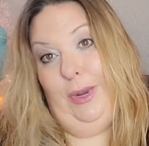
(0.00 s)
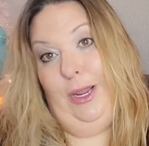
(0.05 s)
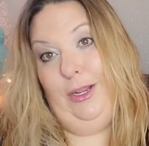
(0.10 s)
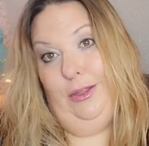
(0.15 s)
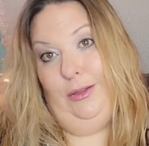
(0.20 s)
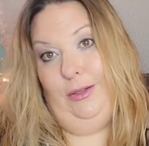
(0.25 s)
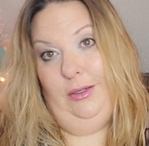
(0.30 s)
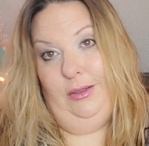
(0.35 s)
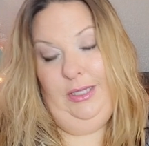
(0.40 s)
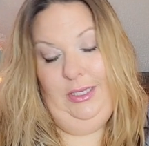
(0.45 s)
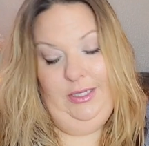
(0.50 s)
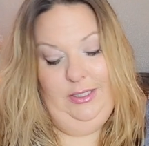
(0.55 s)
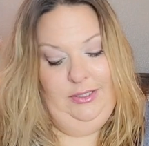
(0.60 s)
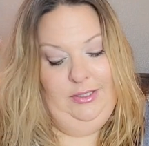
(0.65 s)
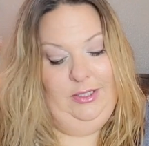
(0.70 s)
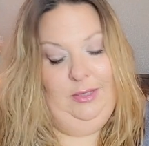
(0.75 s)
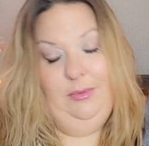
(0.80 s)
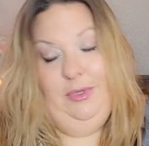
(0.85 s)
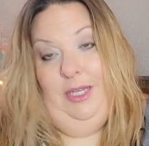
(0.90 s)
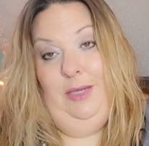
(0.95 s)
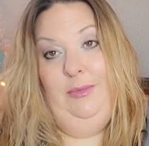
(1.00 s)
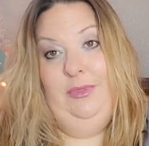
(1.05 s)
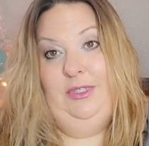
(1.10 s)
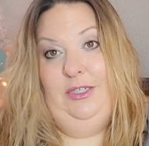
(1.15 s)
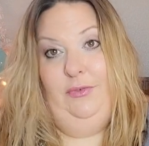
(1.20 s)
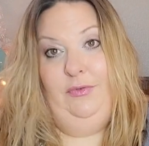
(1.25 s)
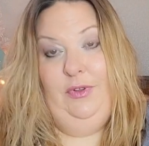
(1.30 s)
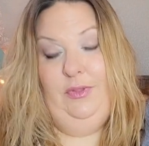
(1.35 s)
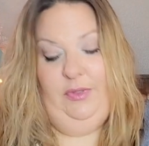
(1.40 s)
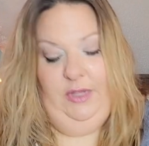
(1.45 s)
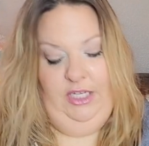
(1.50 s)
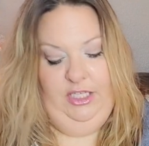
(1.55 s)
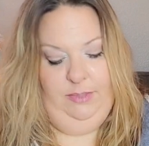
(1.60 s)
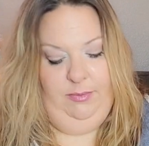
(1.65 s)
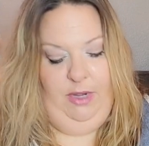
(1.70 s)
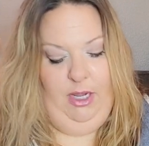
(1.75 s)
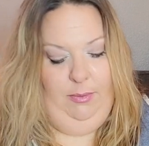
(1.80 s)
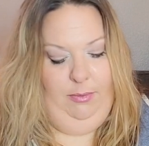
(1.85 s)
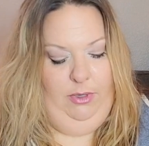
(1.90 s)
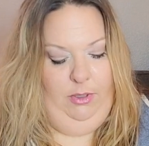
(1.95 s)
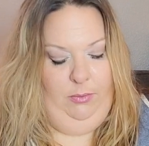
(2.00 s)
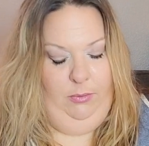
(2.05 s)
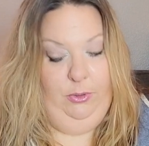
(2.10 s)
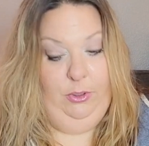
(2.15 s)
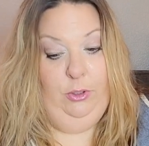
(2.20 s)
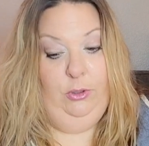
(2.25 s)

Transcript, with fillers: regularly because sometimes different things pop up